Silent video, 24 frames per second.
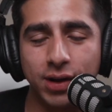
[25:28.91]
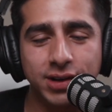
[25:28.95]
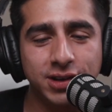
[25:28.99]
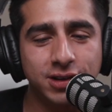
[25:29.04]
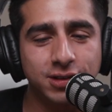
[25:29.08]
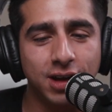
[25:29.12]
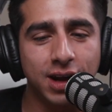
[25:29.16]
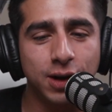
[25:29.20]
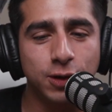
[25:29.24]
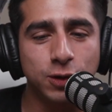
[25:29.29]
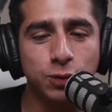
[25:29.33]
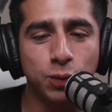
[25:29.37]
I just
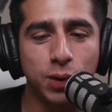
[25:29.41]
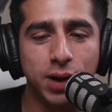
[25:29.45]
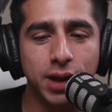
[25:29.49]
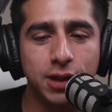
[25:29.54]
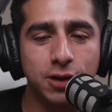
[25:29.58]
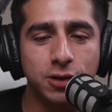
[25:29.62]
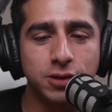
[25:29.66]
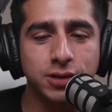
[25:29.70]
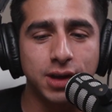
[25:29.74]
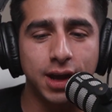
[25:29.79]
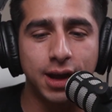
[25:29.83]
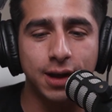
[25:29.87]
thought it was one of
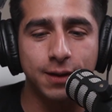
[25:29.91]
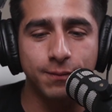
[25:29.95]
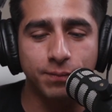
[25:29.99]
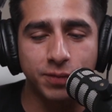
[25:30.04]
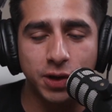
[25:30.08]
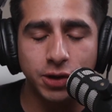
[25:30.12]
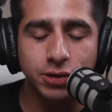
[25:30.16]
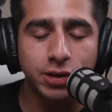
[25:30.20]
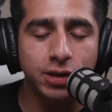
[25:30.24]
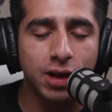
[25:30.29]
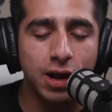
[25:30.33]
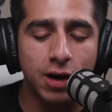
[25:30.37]
those like,
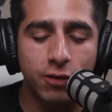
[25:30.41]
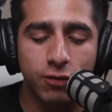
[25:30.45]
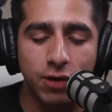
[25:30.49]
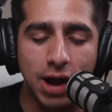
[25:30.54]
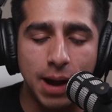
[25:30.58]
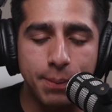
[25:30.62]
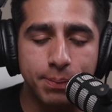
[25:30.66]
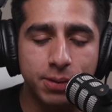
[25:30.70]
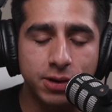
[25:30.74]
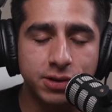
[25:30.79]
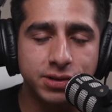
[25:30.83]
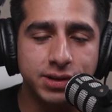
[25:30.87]
there's a lot of
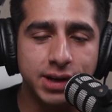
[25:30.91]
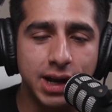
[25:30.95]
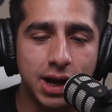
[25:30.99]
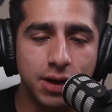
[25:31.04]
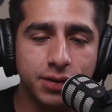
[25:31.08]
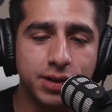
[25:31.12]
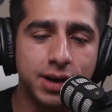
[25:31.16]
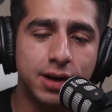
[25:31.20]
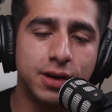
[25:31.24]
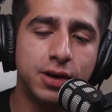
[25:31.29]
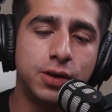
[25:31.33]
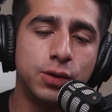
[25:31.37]
rappers now
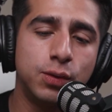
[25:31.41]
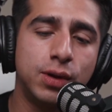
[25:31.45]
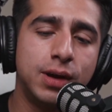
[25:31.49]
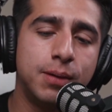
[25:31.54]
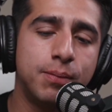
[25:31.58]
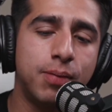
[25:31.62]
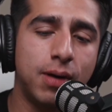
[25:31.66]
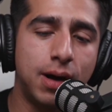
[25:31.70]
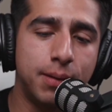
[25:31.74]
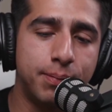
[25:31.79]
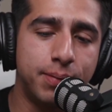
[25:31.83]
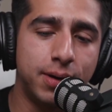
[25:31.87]
that are doing
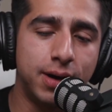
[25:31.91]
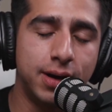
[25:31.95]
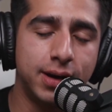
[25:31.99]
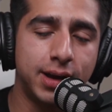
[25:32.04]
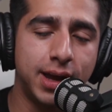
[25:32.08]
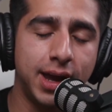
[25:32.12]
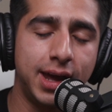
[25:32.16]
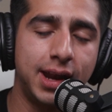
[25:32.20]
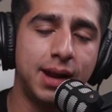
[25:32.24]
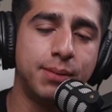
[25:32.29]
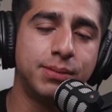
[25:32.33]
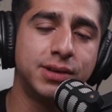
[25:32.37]
pop
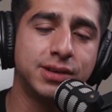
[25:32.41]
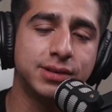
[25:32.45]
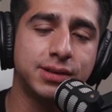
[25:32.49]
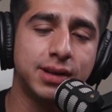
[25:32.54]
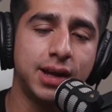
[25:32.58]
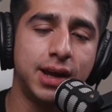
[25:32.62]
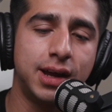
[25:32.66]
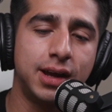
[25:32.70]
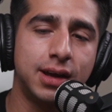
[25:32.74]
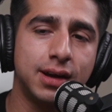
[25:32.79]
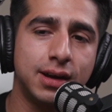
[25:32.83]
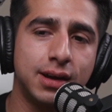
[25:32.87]
punk, and I'm just
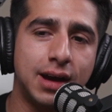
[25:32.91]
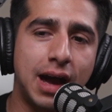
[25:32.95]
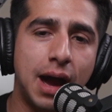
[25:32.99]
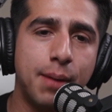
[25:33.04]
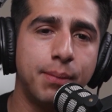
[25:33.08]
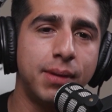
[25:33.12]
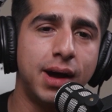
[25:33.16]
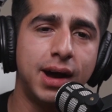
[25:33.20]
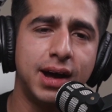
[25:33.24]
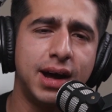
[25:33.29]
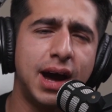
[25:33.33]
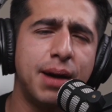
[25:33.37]
like,
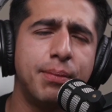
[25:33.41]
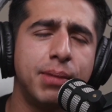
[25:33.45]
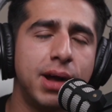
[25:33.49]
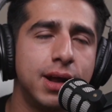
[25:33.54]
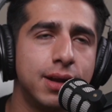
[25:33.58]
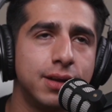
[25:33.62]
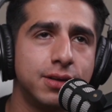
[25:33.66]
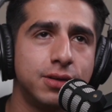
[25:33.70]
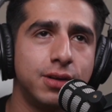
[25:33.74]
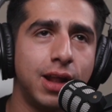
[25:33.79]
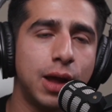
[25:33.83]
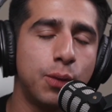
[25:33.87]
I'm
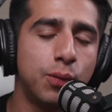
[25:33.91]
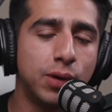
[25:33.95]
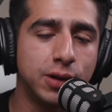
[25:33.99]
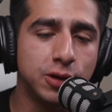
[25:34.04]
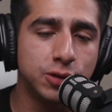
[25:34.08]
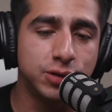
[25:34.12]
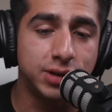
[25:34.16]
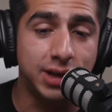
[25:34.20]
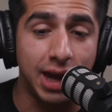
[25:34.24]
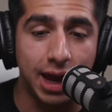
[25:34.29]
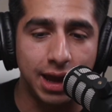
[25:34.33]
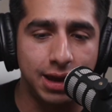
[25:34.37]
not like one of
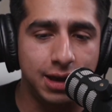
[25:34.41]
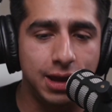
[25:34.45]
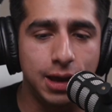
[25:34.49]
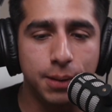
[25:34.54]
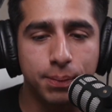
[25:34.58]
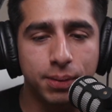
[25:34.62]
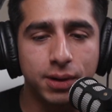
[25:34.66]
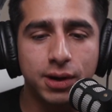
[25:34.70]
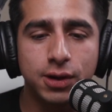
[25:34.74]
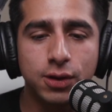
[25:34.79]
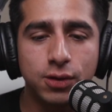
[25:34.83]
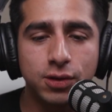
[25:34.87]
those
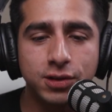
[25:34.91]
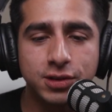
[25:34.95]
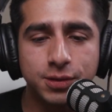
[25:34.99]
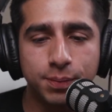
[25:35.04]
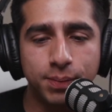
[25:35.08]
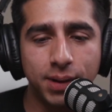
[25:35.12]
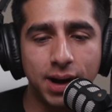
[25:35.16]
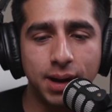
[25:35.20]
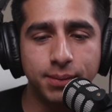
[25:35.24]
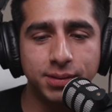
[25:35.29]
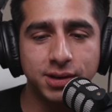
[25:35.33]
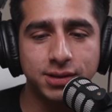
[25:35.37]
gatekeeper dudes,
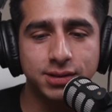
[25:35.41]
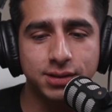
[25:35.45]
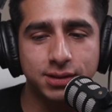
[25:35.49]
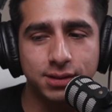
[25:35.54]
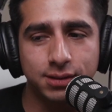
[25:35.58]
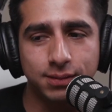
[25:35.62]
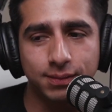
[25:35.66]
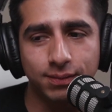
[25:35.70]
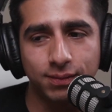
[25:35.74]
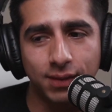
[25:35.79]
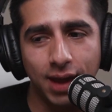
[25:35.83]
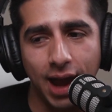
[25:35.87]
but
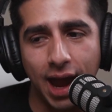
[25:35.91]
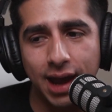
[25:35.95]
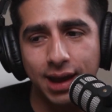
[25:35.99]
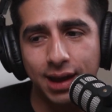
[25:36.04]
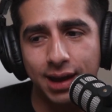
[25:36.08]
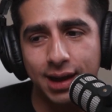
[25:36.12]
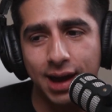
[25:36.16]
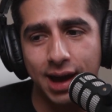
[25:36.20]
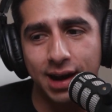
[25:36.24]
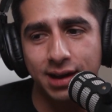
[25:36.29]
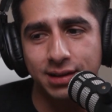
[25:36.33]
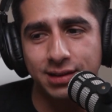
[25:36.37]
I
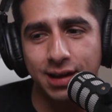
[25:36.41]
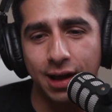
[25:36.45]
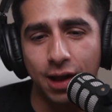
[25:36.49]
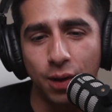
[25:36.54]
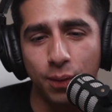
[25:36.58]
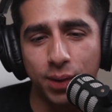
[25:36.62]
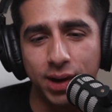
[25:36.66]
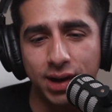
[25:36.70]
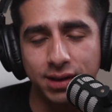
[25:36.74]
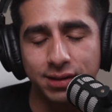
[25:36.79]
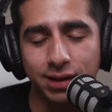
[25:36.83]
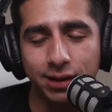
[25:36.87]
can kind of
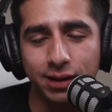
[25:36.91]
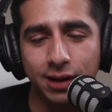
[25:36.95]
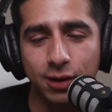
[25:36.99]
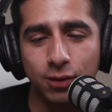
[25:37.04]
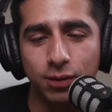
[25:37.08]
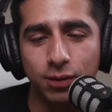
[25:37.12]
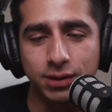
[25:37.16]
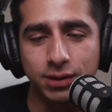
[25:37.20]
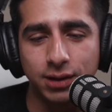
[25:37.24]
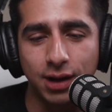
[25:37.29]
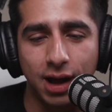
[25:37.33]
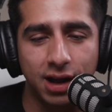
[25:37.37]
tell when it's a little
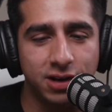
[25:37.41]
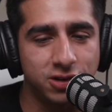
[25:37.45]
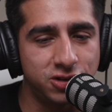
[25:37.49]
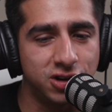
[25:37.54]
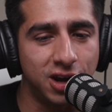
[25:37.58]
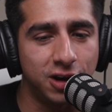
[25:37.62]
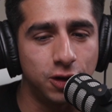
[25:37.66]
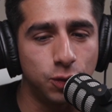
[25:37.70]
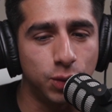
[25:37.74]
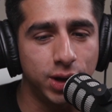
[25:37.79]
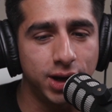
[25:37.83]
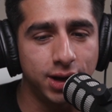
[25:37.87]
not
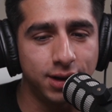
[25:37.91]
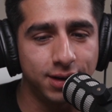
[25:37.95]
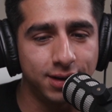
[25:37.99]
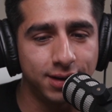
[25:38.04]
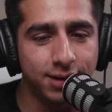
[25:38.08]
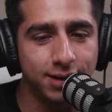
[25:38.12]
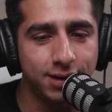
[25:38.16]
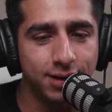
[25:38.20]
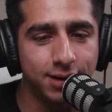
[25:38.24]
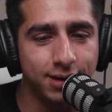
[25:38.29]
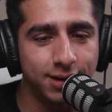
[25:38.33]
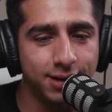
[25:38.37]
genuine,
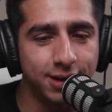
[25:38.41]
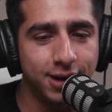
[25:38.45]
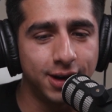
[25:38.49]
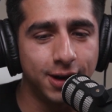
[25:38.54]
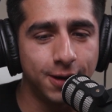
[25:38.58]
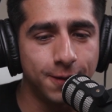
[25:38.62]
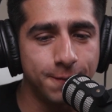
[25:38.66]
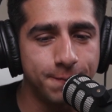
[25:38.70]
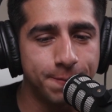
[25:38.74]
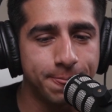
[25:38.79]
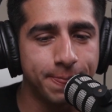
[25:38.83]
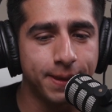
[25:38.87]
you
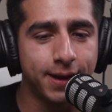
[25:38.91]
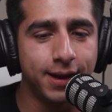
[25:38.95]
know?